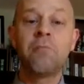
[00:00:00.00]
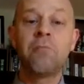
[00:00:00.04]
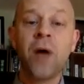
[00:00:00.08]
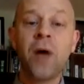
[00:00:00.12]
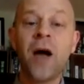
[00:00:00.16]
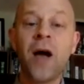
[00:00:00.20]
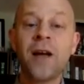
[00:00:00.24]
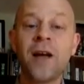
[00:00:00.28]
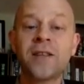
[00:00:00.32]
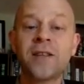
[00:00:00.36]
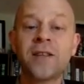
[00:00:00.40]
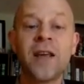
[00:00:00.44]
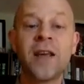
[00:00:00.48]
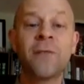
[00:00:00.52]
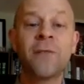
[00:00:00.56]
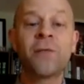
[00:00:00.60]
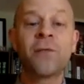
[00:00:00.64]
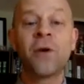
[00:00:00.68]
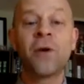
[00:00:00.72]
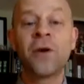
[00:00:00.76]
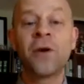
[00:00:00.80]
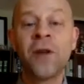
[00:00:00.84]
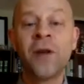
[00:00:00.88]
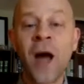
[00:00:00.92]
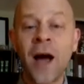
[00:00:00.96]
But if
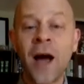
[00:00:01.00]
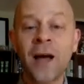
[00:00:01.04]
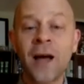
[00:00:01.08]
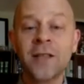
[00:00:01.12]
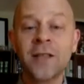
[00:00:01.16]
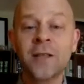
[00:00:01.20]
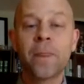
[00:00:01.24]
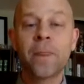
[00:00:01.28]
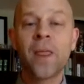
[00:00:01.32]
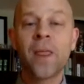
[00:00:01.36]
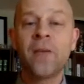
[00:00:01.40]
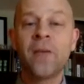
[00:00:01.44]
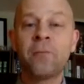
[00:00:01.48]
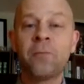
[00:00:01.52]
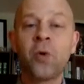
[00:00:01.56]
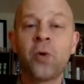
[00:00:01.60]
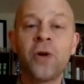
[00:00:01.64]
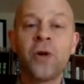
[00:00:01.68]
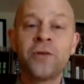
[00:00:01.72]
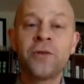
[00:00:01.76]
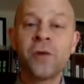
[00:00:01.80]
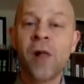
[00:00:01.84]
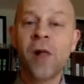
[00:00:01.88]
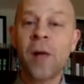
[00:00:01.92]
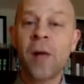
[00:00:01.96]
they're not, if
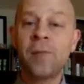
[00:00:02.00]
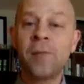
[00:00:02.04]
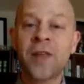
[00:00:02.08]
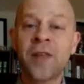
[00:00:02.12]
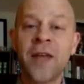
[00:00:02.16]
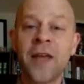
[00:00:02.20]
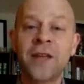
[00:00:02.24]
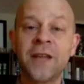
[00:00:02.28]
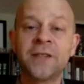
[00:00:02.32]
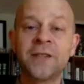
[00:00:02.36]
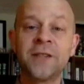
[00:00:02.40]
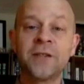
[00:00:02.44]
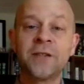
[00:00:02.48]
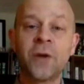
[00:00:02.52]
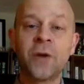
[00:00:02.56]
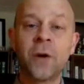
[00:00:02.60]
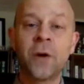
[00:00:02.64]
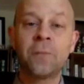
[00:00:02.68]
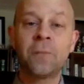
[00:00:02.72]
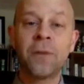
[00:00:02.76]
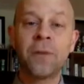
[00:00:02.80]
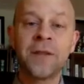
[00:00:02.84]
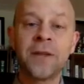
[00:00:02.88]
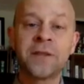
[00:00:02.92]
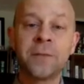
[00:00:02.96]
parental obligations are
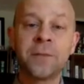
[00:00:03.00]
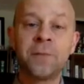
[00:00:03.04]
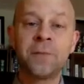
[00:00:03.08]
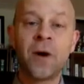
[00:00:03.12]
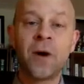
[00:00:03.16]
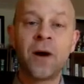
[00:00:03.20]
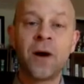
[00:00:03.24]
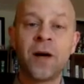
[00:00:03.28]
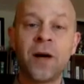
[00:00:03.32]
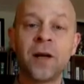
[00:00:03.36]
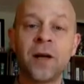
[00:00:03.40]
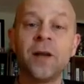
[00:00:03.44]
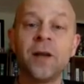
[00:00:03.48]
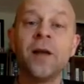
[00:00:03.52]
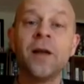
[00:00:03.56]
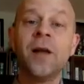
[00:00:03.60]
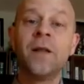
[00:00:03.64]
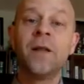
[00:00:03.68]
based upon